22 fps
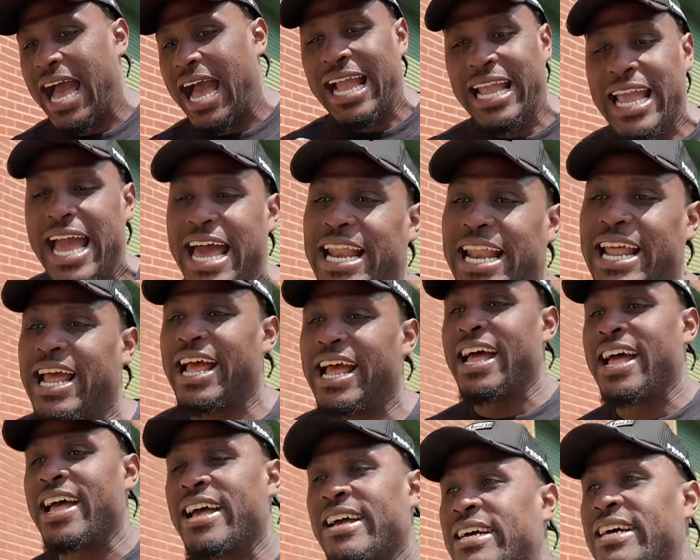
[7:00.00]
Like the
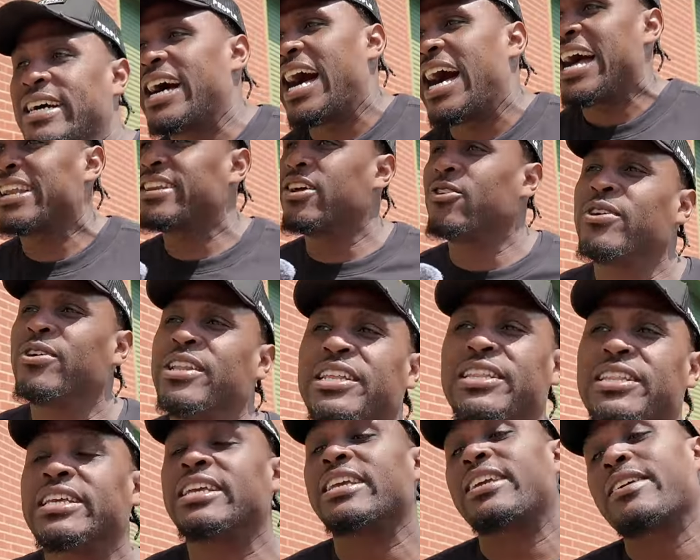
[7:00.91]
downtown area? I know
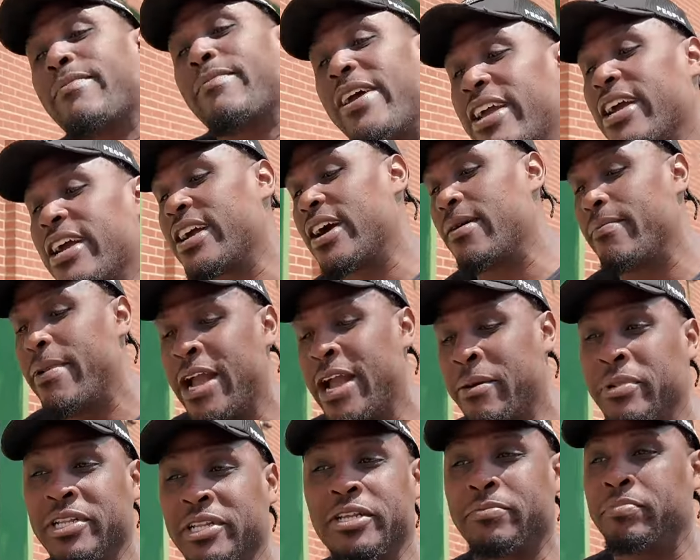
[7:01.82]
anything can make a
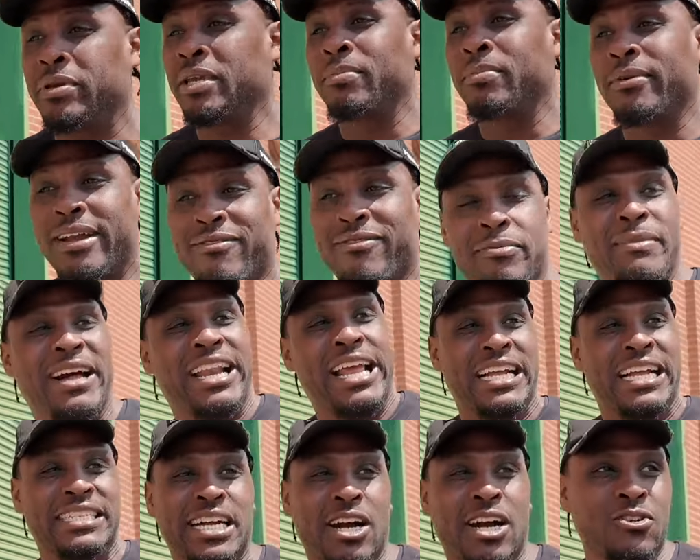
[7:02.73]
comeback, but the people,
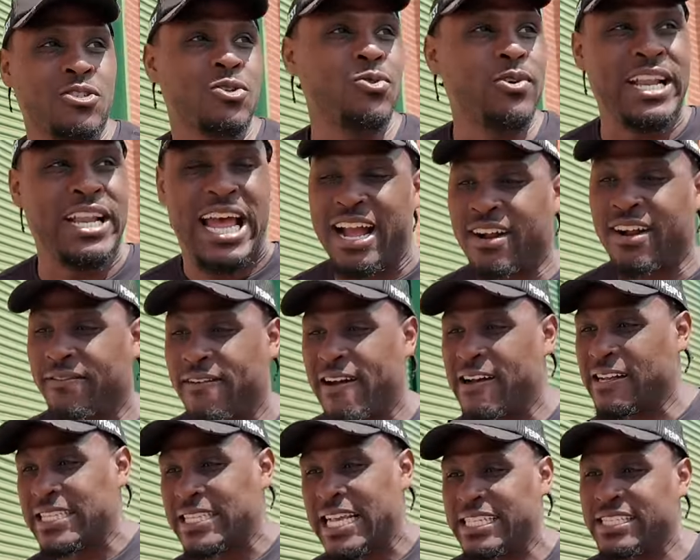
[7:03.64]
everybody I talk to in Niagara
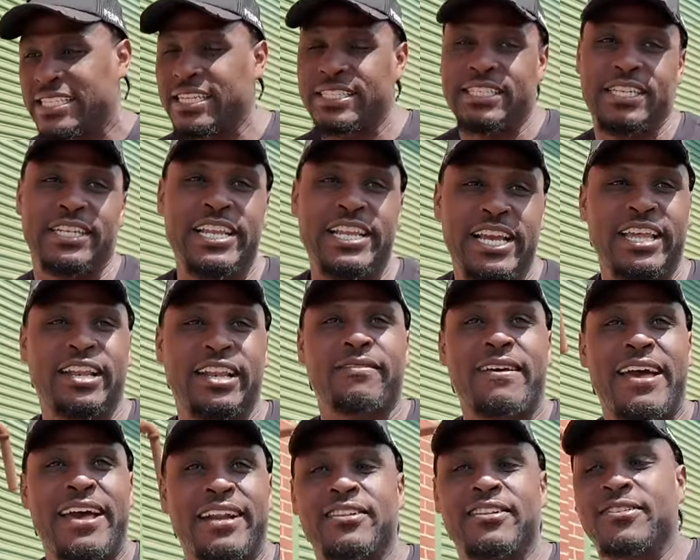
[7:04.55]
Falls has such a
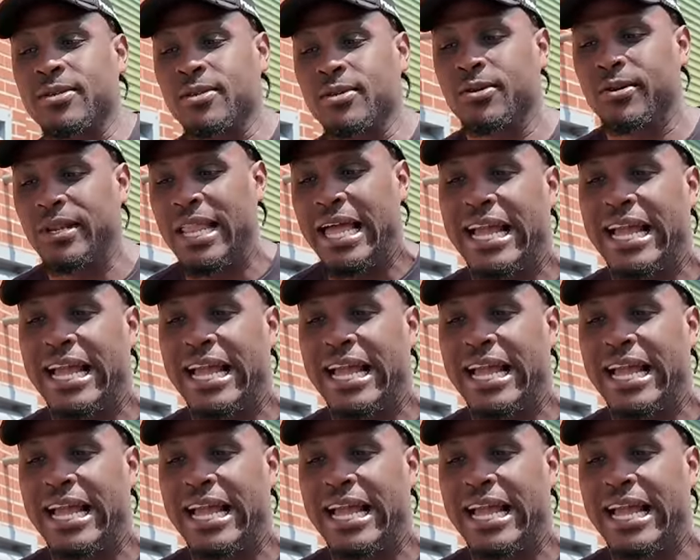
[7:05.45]
negative attitude.